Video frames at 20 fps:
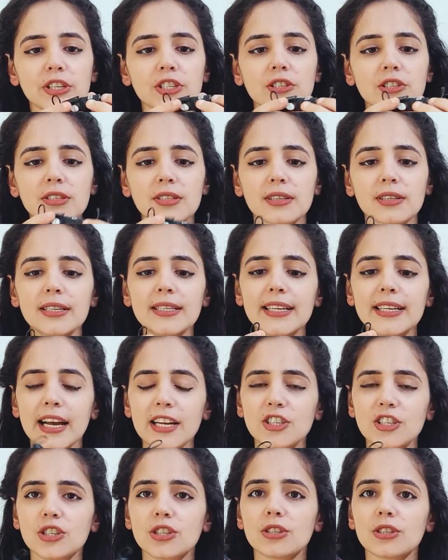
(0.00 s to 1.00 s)
You can just
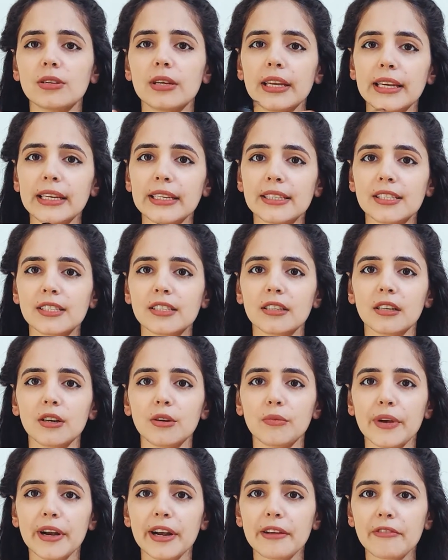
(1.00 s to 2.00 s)
attach it
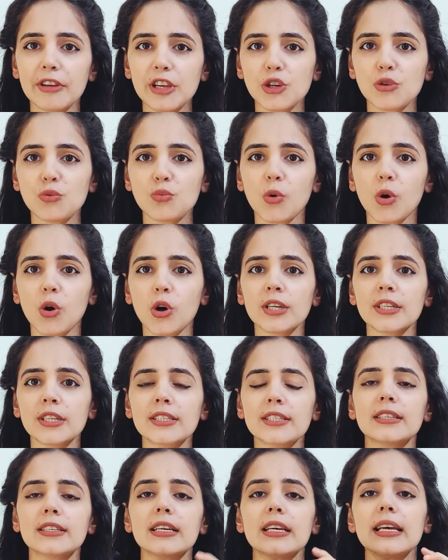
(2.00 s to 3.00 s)
wherever you
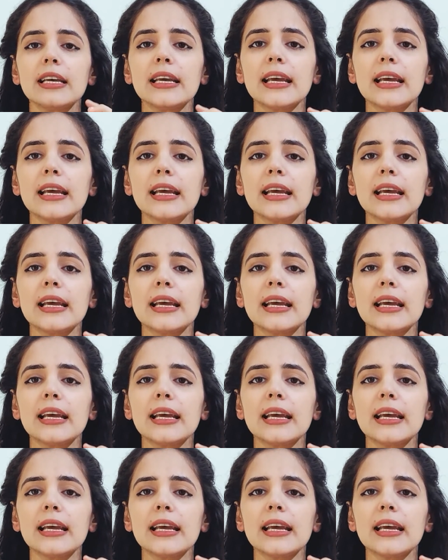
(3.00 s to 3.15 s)
want,